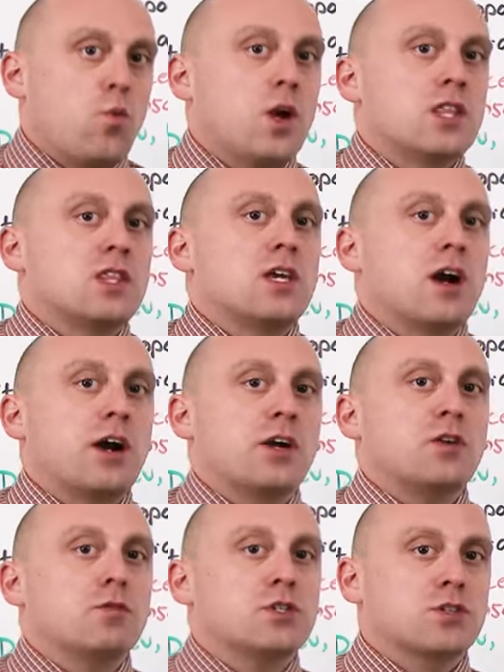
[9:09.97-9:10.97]
when the
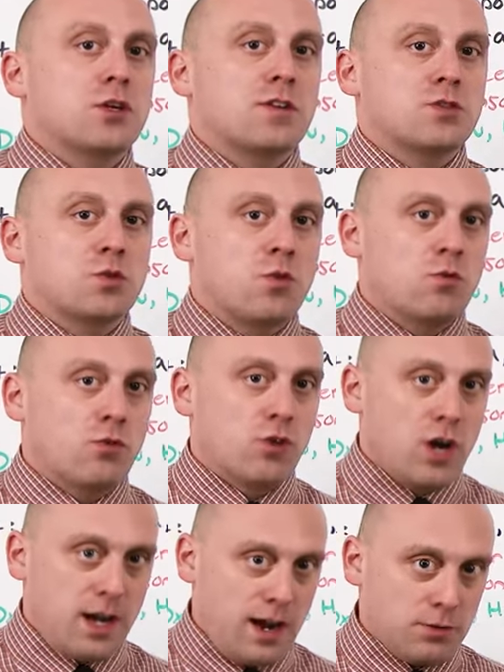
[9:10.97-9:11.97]
iron reserves
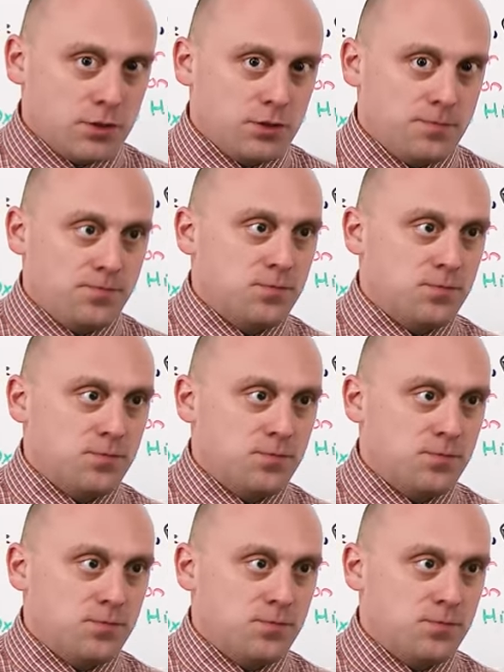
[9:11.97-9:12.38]
run out.